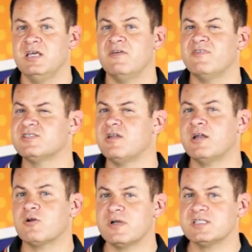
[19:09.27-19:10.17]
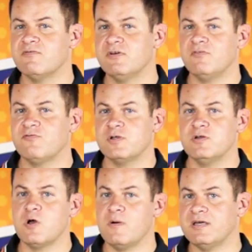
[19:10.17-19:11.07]
If it's not aggressive enough for
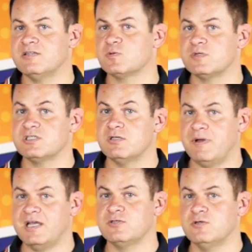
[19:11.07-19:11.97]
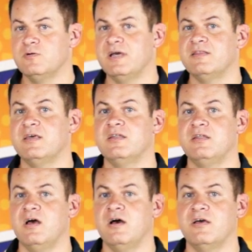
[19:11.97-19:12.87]
you, go ahead and switch to bank 2, and
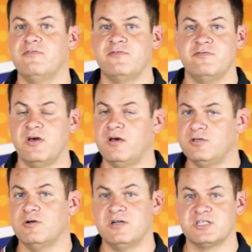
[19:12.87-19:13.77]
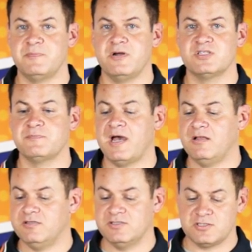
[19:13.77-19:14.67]
then if you're an experienced
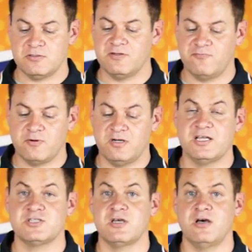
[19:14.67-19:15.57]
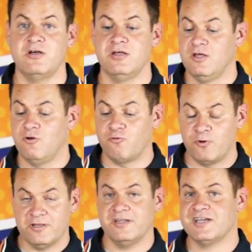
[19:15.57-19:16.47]
pilot and just looking for a nice,
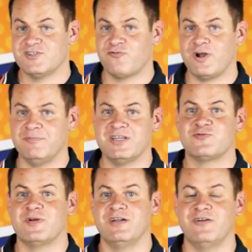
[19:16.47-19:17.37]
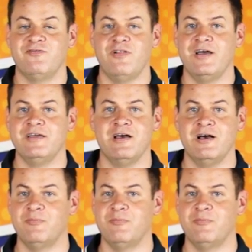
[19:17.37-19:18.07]
really nice frame that's ready to fly,